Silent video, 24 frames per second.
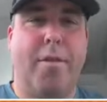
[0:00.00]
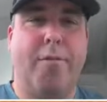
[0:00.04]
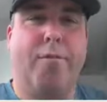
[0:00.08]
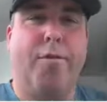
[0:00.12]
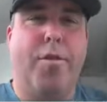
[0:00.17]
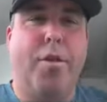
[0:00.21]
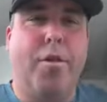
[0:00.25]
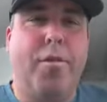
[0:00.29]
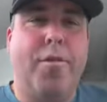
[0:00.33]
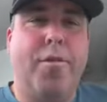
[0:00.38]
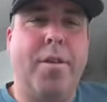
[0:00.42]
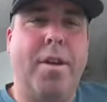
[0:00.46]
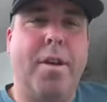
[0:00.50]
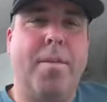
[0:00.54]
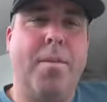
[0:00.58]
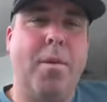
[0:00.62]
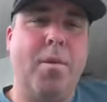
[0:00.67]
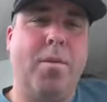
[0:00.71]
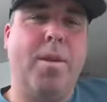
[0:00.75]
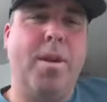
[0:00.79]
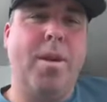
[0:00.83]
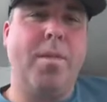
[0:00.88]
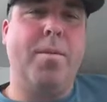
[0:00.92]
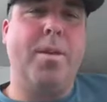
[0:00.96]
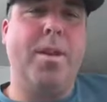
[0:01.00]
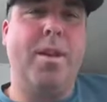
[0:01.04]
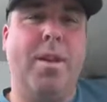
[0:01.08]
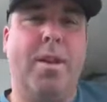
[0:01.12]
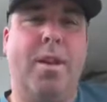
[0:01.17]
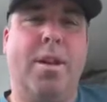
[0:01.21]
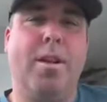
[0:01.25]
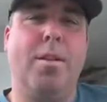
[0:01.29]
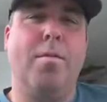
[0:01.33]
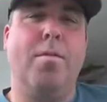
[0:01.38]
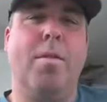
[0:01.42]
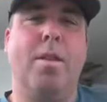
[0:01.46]
had a full February, but a
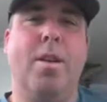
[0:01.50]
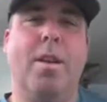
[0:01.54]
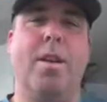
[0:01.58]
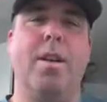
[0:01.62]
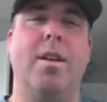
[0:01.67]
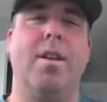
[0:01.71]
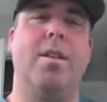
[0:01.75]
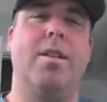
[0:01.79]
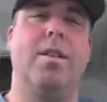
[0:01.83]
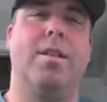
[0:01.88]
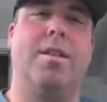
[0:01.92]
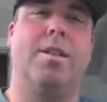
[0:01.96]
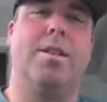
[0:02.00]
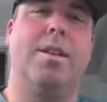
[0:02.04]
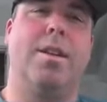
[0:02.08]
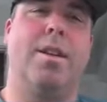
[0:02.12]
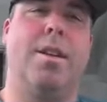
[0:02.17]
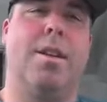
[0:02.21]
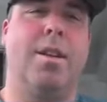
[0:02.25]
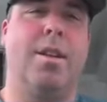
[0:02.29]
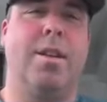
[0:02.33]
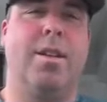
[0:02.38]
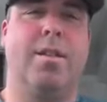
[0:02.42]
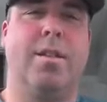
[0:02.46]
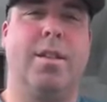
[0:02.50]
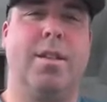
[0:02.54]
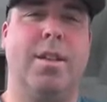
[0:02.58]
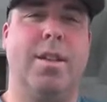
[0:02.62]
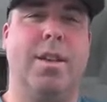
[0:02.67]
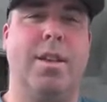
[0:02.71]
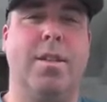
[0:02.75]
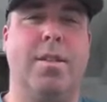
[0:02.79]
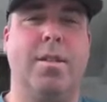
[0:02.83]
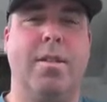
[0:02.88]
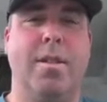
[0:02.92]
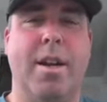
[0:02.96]
good one. And it's uh,
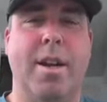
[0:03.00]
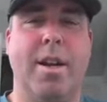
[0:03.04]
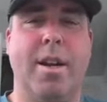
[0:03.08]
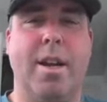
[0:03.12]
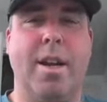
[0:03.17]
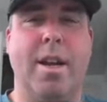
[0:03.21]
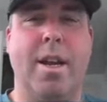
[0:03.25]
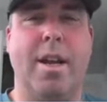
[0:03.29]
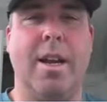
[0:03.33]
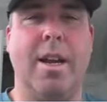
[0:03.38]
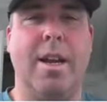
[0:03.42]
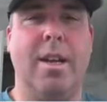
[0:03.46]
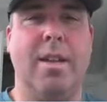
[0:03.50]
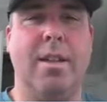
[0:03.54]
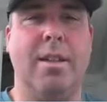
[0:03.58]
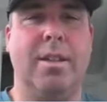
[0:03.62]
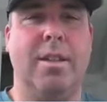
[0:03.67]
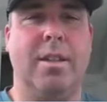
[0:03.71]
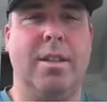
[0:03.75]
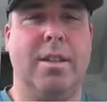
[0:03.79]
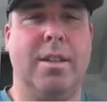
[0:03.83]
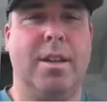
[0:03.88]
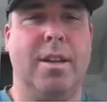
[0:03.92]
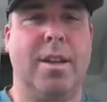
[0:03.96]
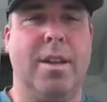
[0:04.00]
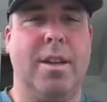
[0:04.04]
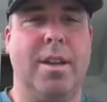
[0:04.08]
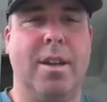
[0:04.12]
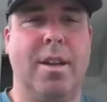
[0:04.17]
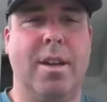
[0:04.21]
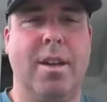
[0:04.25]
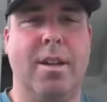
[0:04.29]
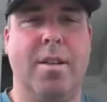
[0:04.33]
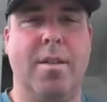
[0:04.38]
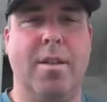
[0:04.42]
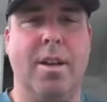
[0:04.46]
seen a lot of guys and
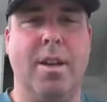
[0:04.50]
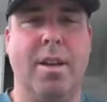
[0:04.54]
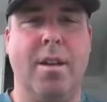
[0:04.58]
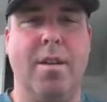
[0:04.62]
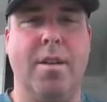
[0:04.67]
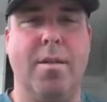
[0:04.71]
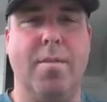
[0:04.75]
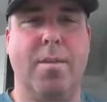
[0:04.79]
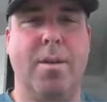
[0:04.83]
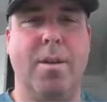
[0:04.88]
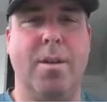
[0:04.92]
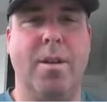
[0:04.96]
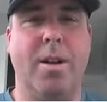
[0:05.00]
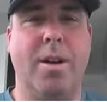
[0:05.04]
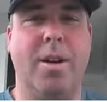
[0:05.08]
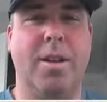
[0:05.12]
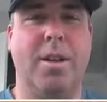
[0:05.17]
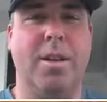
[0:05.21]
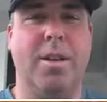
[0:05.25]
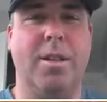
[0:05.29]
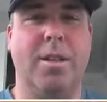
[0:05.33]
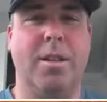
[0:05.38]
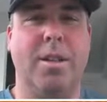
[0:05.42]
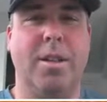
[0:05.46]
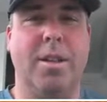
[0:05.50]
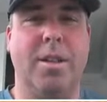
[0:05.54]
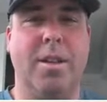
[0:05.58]
uh, a lot of good players.